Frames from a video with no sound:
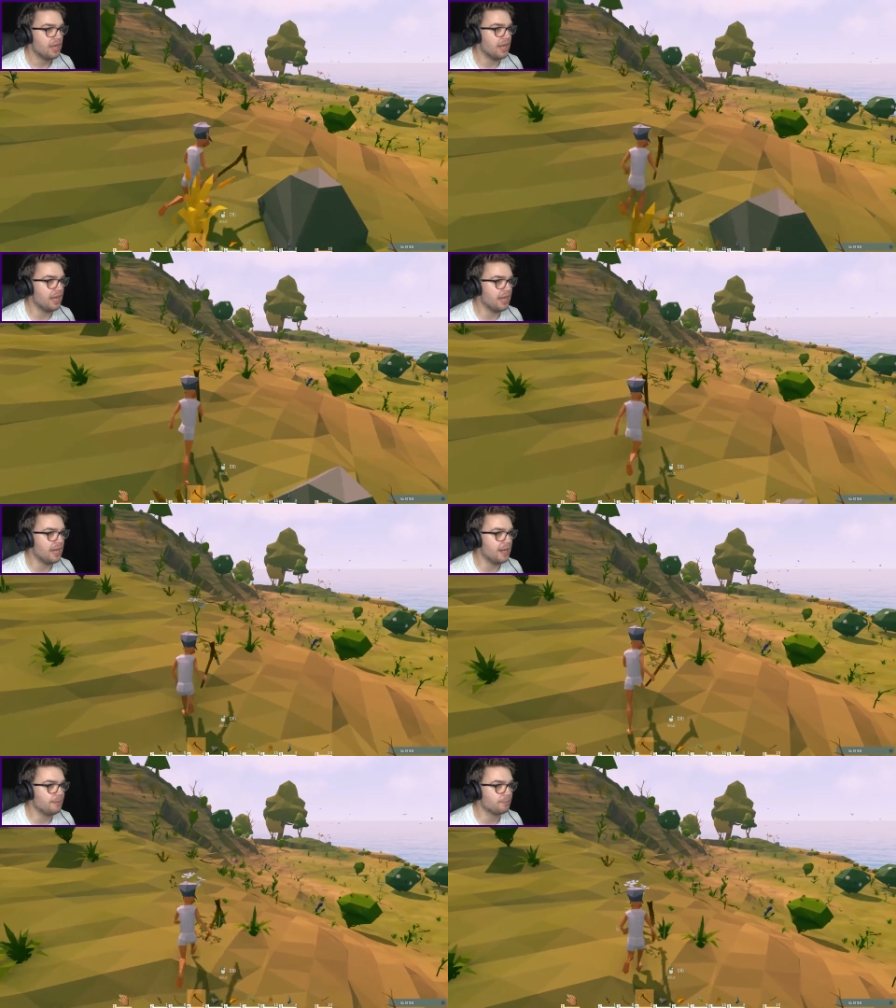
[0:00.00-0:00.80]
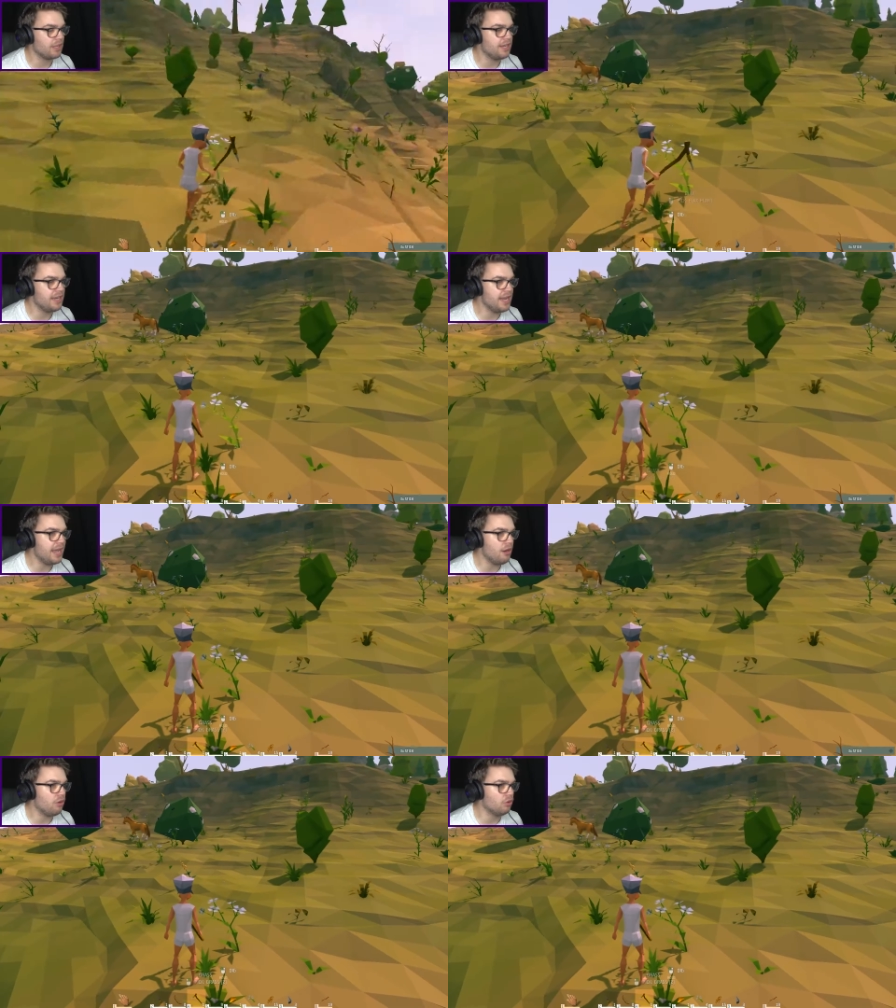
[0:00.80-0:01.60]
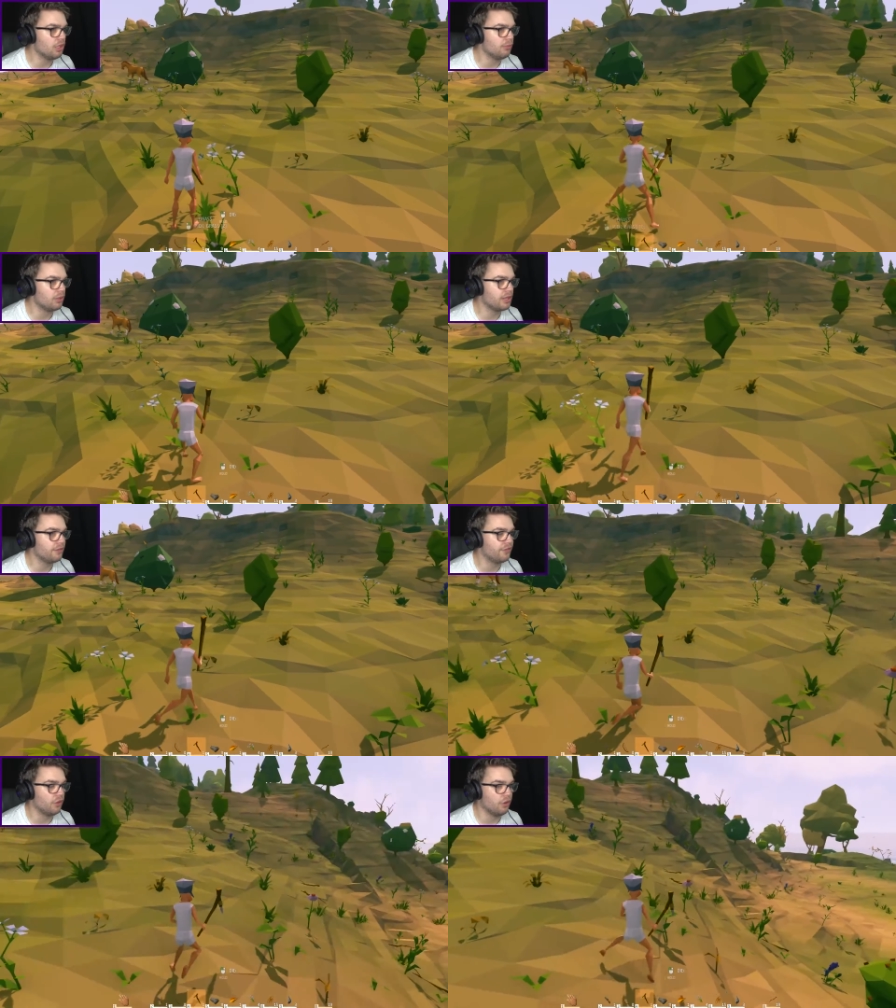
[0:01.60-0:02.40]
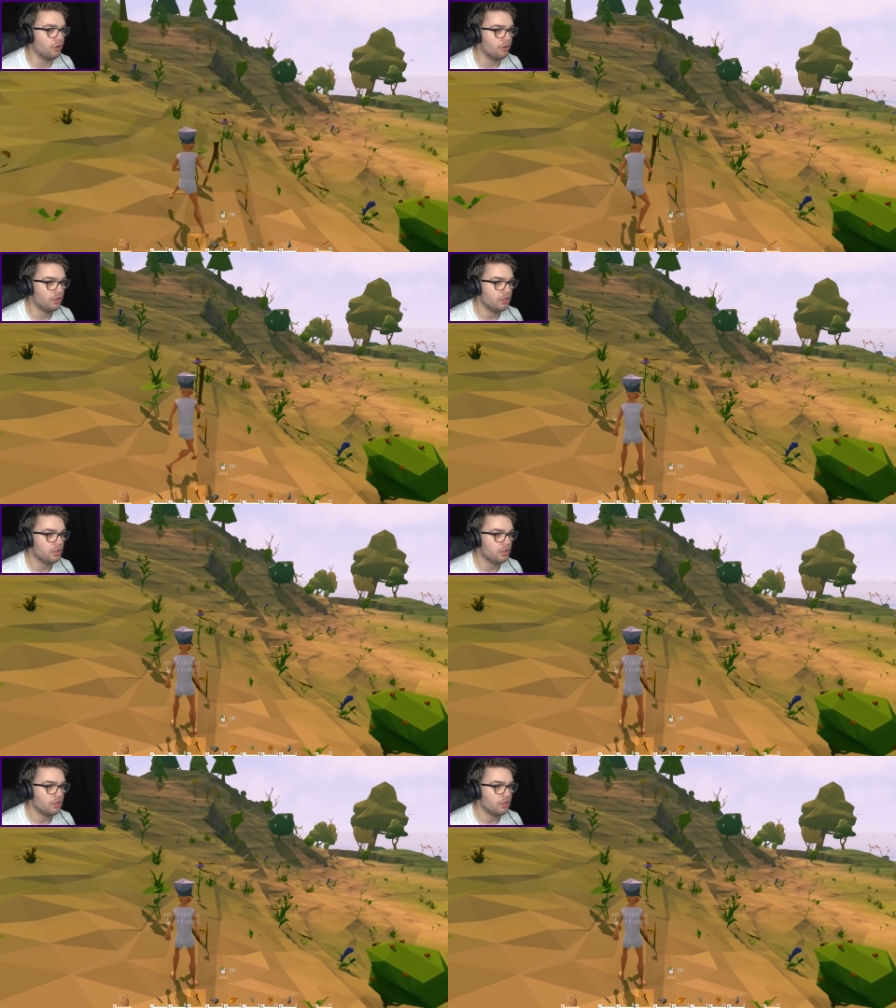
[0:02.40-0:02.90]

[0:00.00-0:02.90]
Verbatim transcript: And now all I'm looking for...